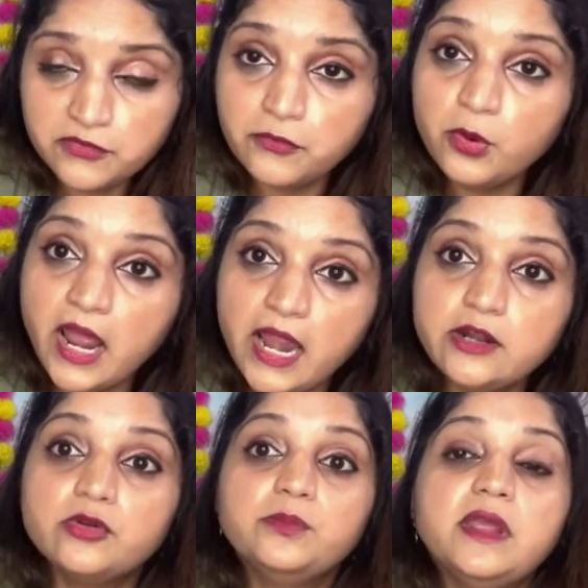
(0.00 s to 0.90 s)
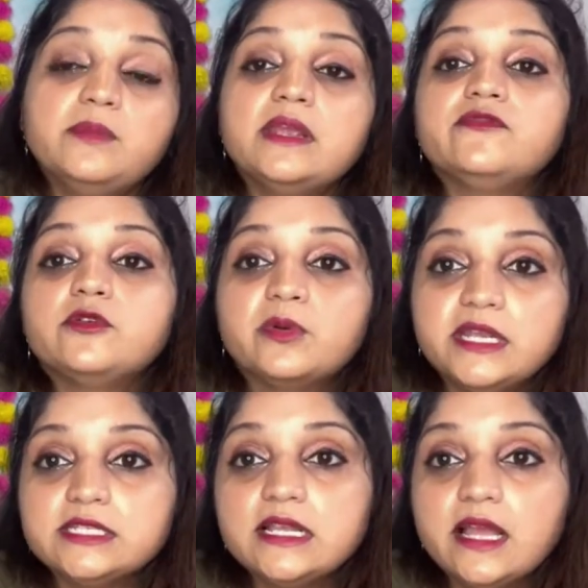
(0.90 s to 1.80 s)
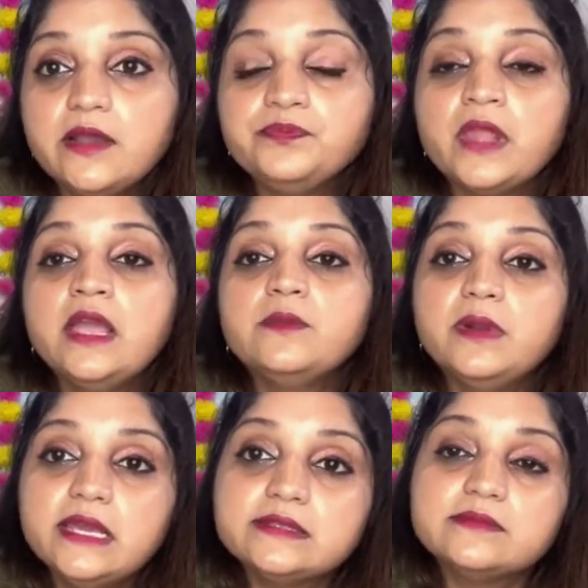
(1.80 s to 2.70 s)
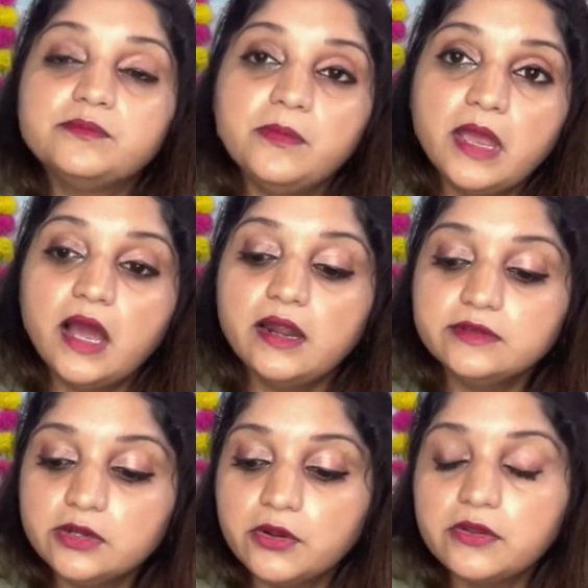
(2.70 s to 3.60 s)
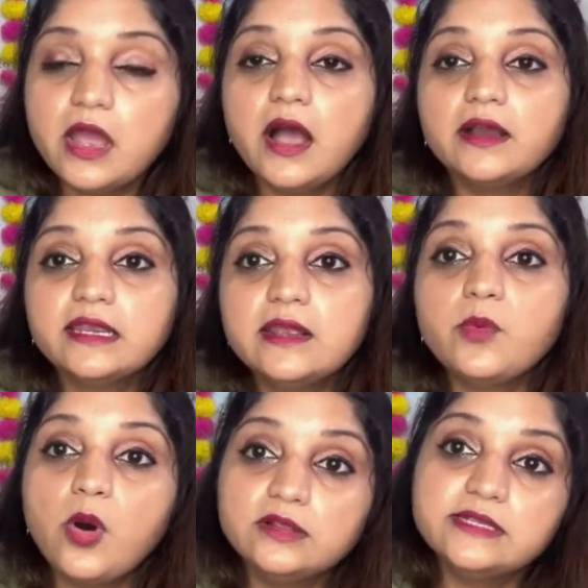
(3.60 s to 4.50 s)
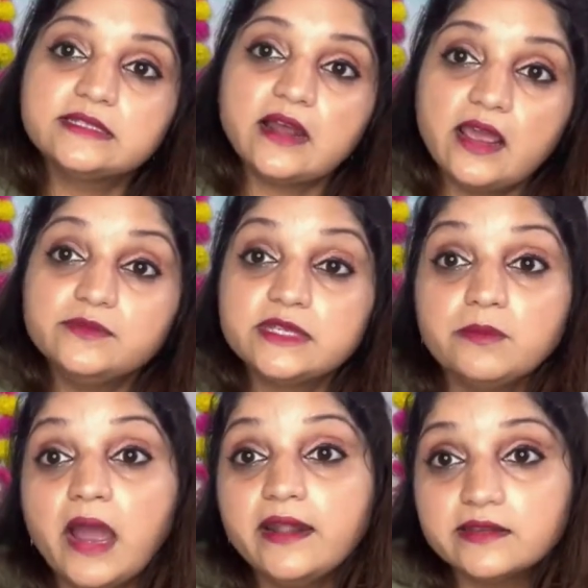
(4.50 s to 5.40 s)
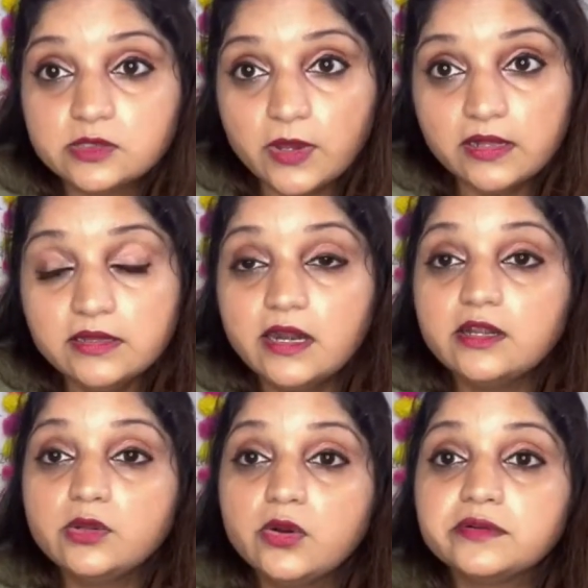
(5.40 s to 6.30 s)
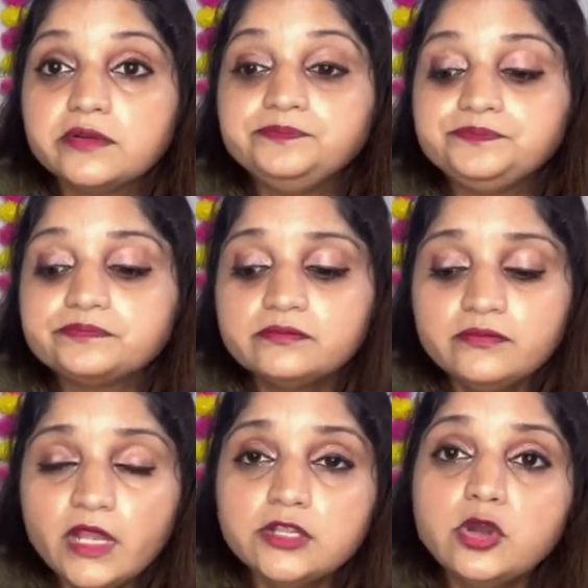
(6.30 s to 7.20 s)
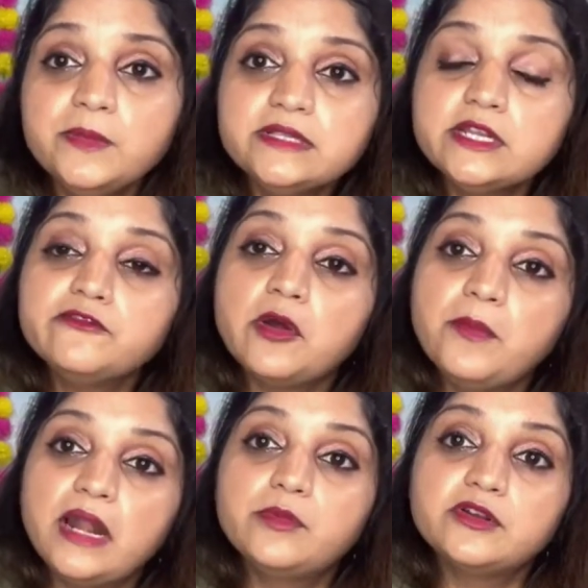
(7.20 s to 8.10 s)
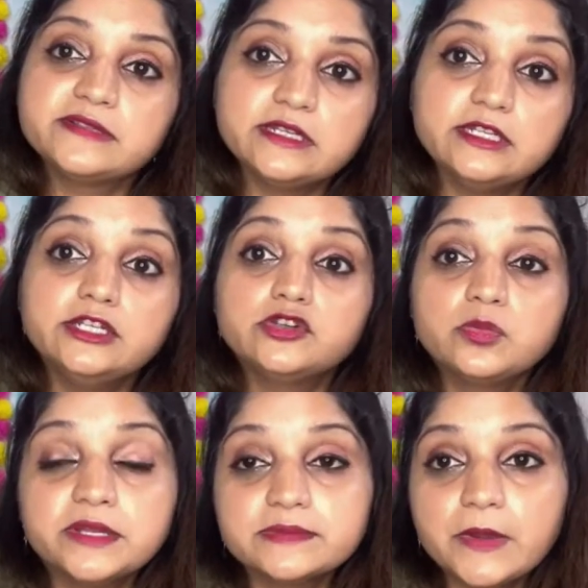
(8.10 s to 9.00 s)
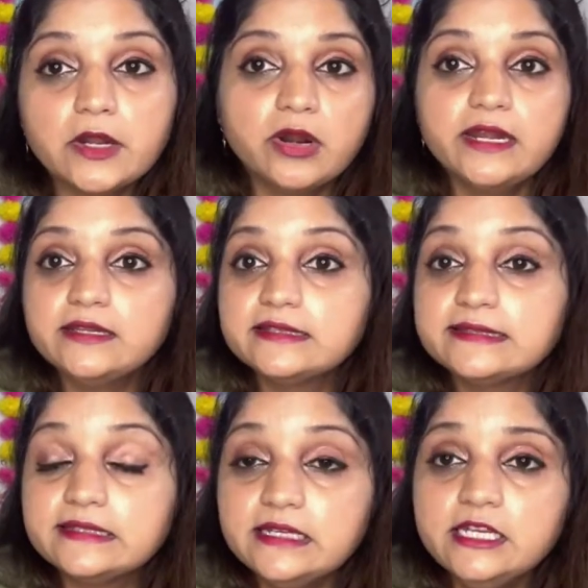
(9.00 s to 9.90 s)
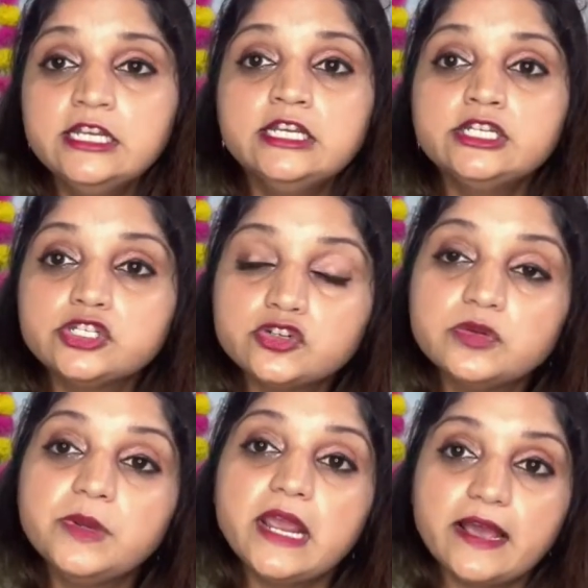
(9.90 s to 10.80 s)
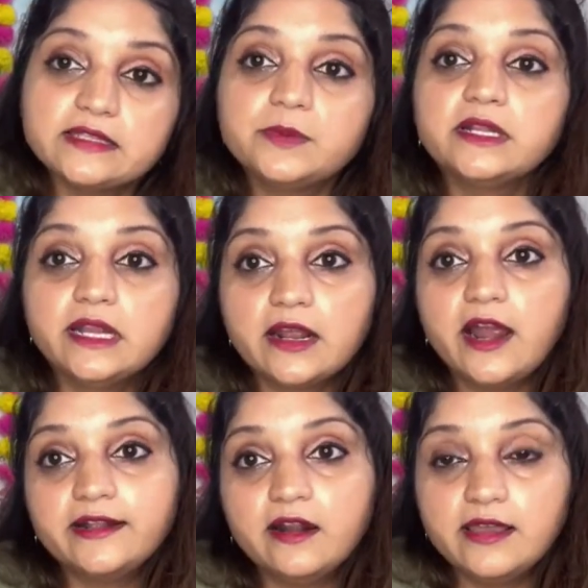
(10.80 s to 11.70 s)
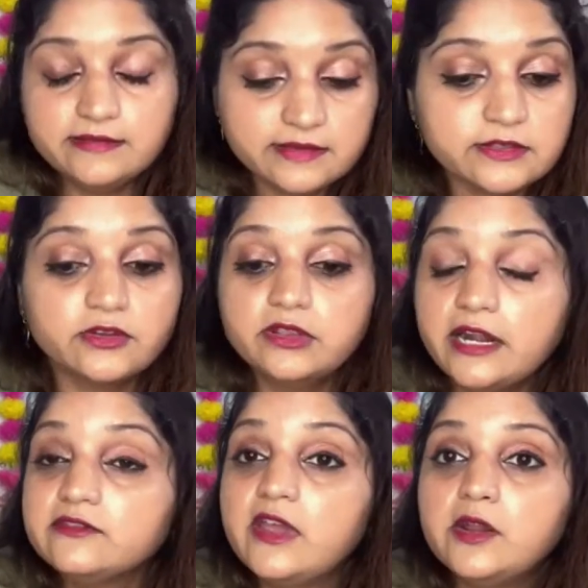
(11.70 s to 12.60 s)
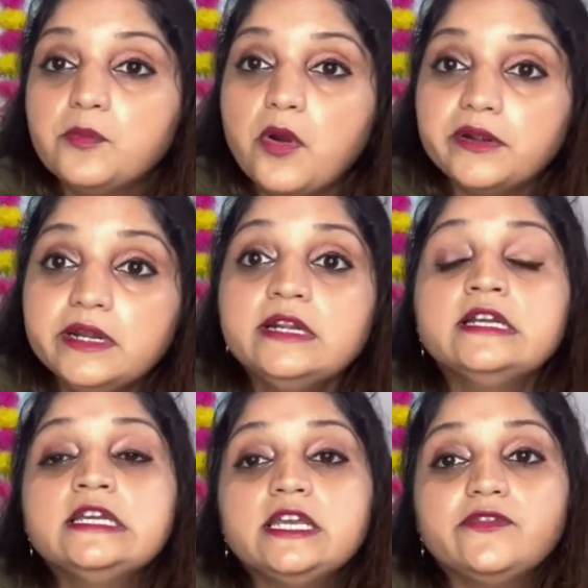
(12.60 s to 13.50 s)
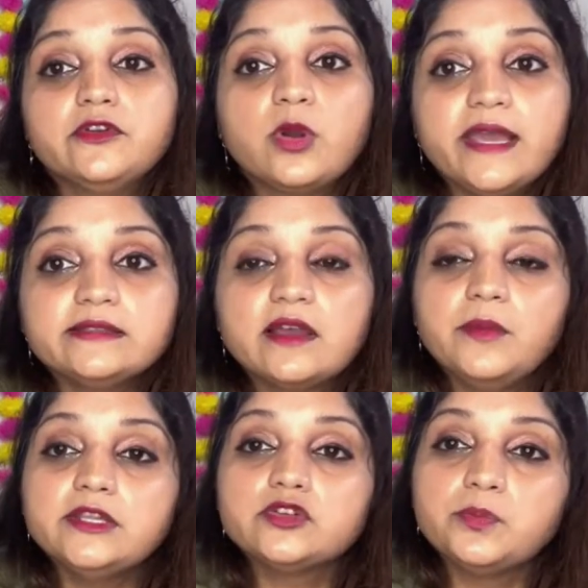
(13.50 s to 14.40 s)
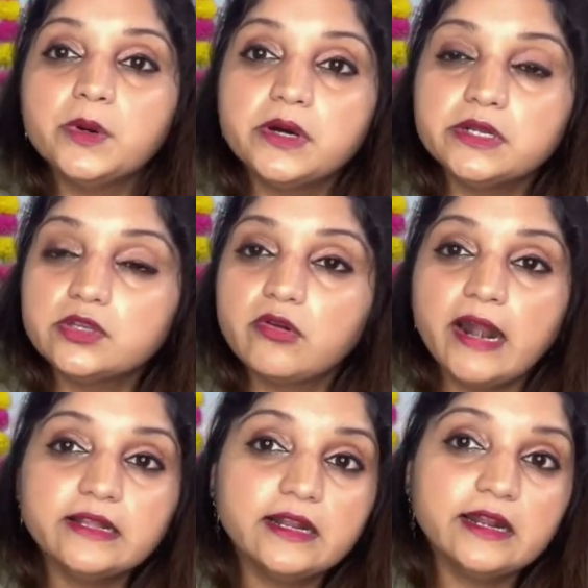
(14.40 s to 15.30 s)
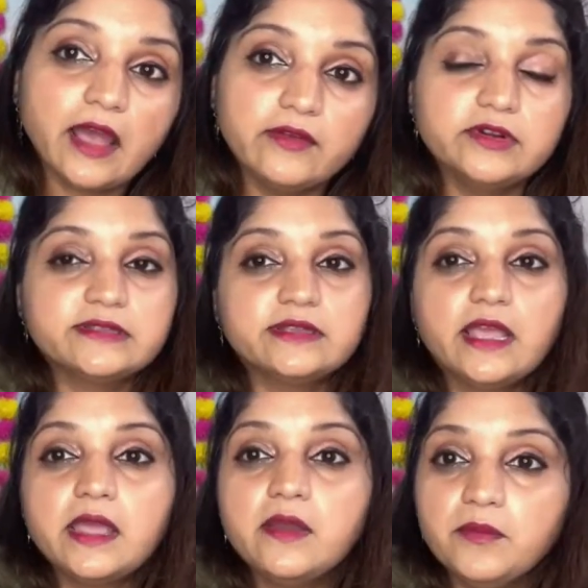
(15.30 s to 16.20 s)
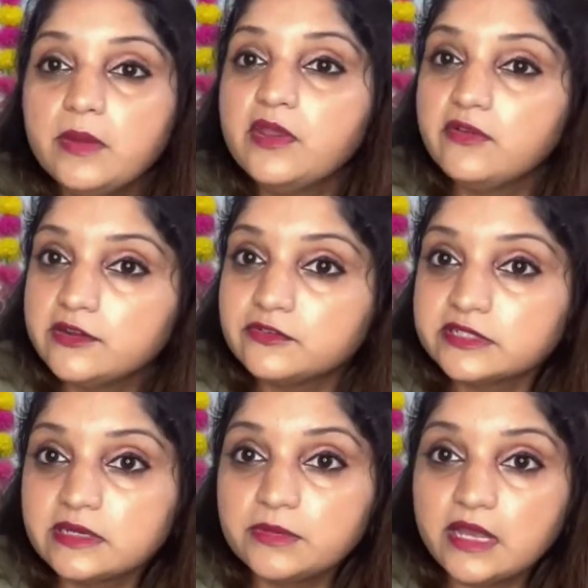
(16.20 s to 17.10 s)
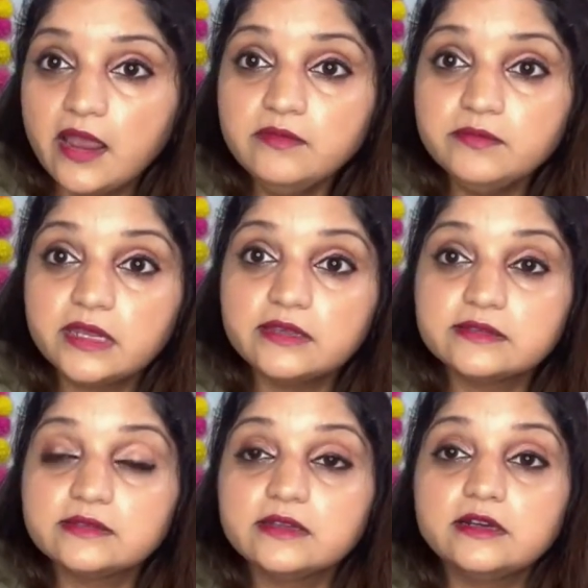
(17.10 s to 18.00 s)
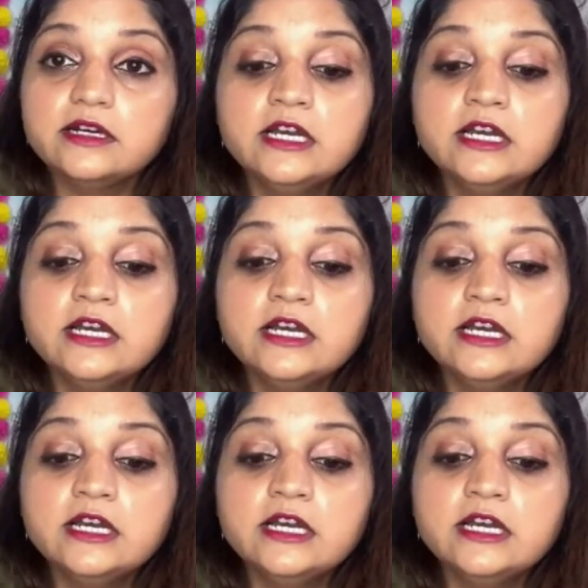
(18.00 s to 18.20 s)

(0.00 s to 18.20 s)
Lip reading: beforehand, or maybe if you're reaching there, please keep all these times in mind as well, that your domestic from Melbourne or Sydney to Brisbane or any other city should be as per their guidelines. So that's very important. If you guys coming to Perth or Adelaide, I would say maybe wait for some time, because